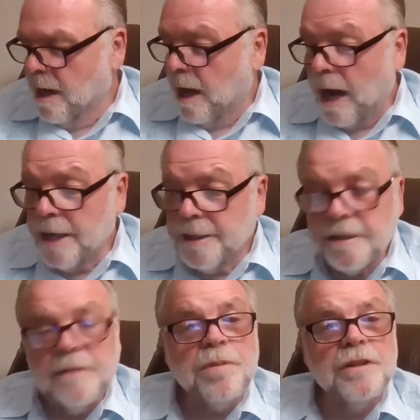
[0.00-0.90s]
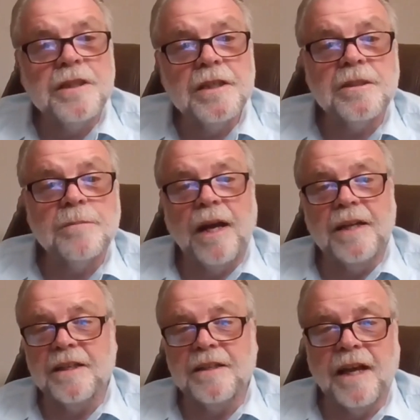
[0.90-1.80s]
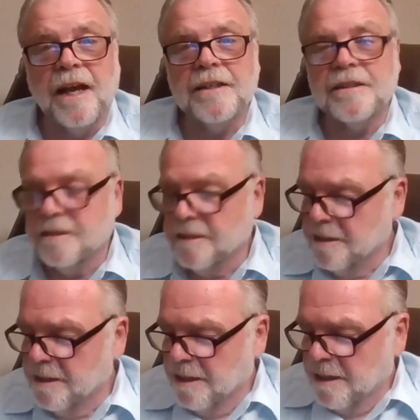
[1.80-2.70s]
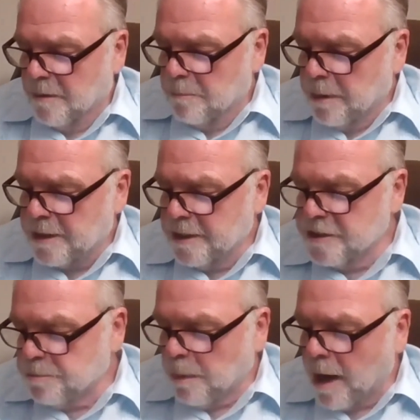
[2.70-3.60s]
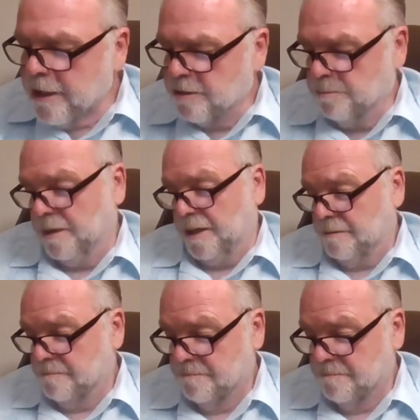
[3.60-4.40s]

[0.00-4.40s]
I didn't participate in that, but it inspired me.